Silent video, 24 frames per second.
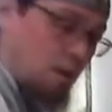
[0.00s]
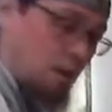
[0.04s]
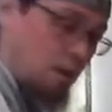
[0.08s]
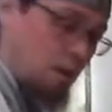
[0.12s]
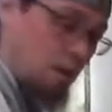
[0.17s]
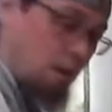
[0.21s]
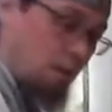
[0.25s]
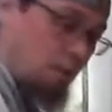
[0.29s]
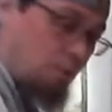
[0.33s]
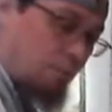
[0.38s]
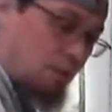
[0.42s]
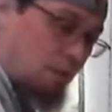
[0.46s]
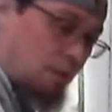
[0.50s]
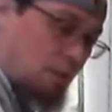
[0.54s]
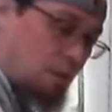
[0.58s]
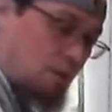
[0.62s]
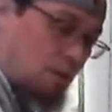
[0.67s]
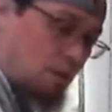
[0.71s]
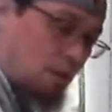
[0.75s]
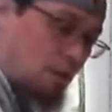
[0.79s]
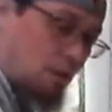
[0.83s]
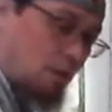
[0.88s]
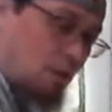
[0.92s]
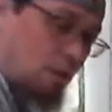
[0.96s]
This
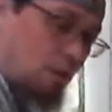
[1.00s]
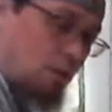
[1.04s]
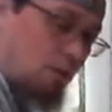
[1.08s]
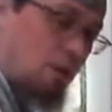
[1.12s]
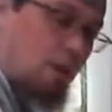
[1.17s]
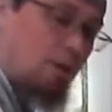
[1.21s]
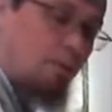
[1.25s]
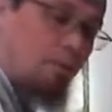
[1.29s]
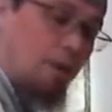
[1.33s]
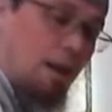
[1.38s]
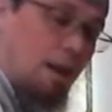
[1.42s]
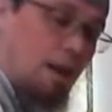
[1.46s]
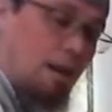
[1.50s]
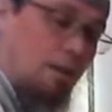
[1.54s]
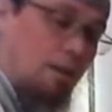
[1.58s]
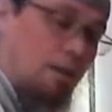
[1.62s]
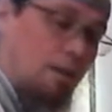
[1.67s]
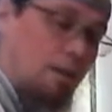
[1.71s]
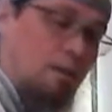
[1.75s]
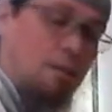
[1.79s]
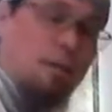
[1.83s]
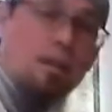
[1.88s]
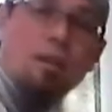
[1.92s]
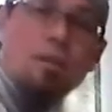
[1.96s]
Green Valley
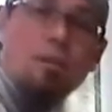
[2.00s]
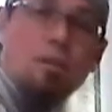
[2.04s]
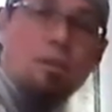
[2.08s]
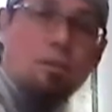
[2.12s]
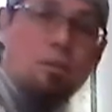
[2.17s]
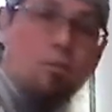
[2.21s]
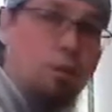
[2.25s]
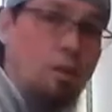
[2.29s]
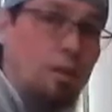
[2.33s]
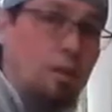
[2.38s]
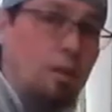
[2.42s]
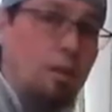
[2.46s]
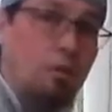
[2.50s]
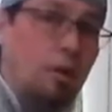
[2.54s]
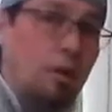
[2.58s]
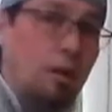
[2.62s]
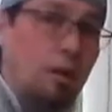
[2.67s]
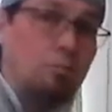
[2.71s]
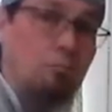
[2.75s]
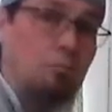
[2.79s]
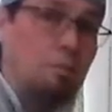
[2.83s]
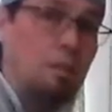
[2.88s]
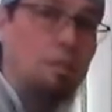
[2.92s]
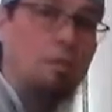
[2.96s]
is actually really great.
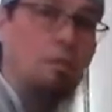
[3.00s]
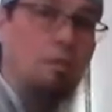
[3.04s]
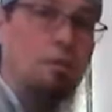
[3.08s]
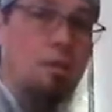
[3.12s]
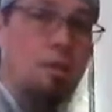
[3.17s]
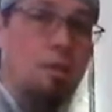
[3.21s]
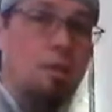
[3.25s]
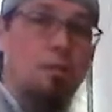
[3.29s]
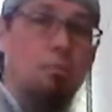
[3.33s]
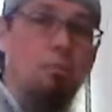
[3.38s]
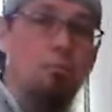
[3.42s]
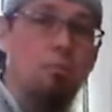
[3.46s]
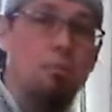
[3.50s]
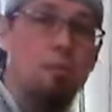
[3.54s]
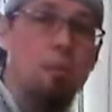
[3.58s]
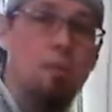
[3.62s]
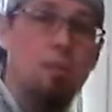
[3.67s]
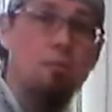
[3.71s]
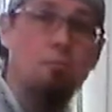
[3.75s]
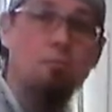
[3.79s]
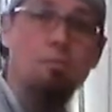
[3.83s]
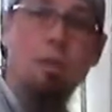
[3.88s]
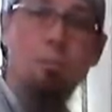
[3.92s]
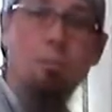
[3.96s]

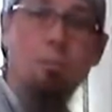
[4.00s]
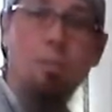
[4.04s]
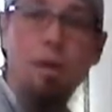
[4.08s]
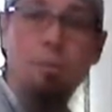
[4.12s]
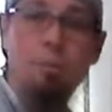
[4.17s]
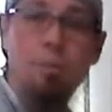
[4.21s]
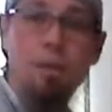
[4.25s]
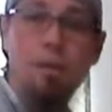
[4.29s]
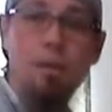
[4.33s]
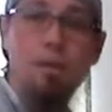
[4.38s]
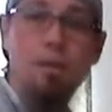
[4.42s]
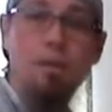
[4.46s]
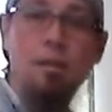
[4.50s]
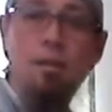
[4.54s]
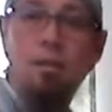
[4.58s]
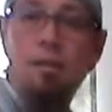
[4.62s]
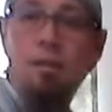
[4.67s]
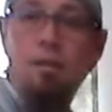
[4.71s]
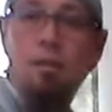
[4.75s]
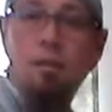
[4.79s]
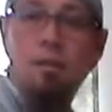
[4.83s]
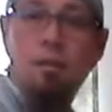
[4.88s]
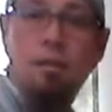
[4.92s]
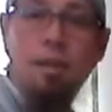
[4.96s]
It might be
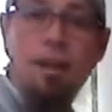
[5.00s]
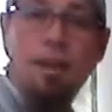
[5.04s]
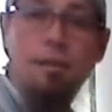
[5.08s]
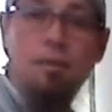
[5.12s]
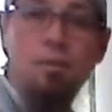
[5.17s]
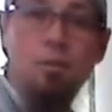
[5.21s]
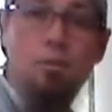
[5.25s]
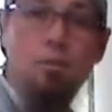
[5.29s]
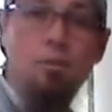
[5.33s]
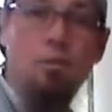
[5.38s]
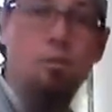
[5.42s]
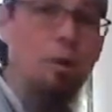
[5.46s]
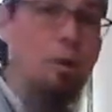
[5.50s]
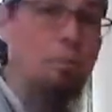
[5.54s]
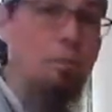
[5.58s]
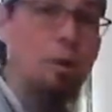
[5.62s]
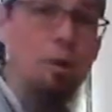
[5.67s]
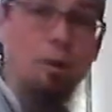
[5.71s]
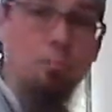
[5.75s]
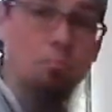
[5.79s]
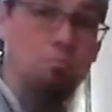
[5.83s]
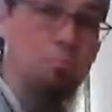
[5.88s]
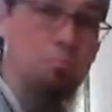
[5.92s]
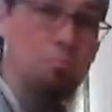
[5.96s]
lactose-free,
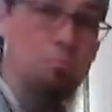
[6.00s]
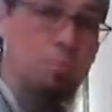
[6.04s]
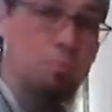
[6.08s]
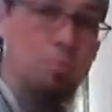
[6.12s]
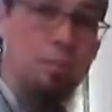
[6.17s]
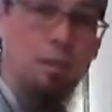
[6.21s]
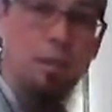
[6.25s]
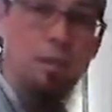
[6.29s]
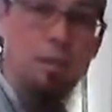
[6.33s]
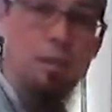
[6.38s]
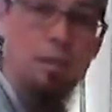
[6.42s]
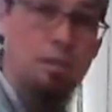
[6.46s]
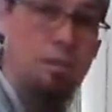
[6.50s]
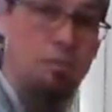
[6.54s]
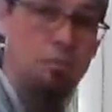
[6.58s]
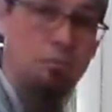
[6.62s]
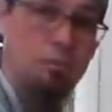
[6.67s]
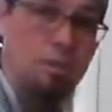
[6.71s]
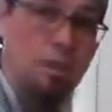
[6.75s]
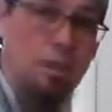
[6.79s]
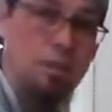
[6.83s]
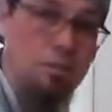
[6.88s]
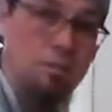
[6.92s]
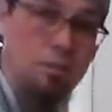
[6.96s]
but it still
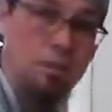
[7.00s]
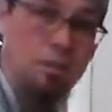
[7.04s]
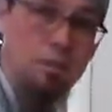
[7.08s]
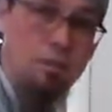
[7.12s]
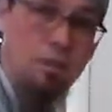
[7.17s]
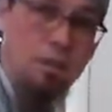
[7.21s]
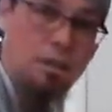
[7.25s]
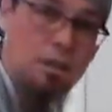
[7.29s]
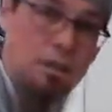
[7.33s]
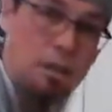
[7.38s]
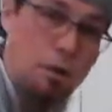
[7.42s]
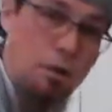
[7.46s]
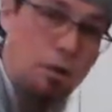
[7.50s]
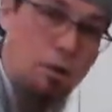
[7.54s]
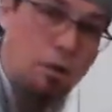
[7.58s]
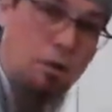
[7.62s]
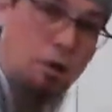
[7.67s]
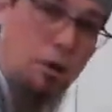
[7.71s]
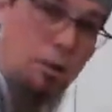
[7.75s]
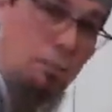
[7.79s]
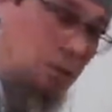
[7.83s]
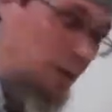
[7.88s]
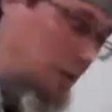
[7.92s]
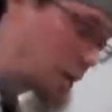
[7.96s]
tastes just like sour
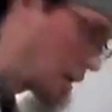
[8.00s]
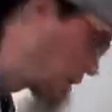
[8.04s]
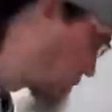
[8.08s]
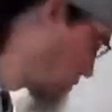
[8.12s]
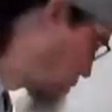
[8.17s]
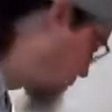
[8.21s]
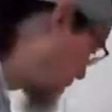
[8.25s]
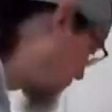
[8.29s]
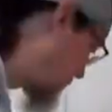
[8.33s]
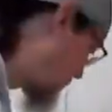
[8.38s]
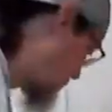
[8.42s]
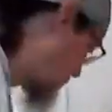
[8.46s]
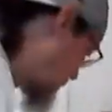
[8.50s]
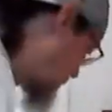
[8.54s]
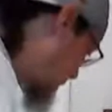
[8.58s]
cream. It tastes wonderful.